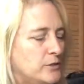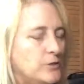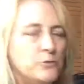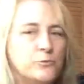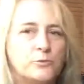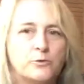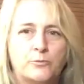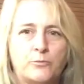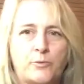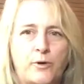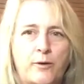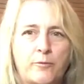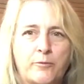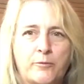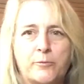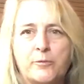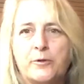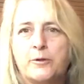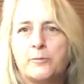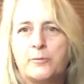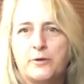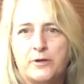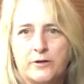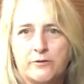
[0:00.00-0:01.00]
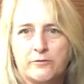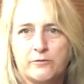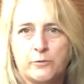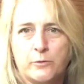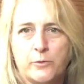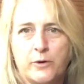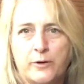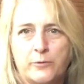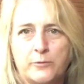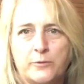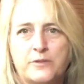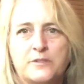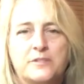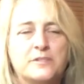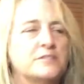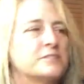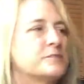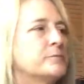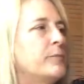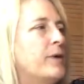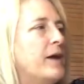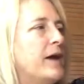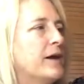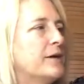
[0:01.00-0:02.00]
you would probably be overweight with
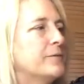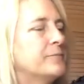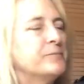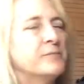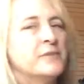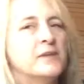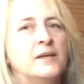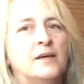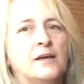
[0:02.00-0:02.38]
this bag.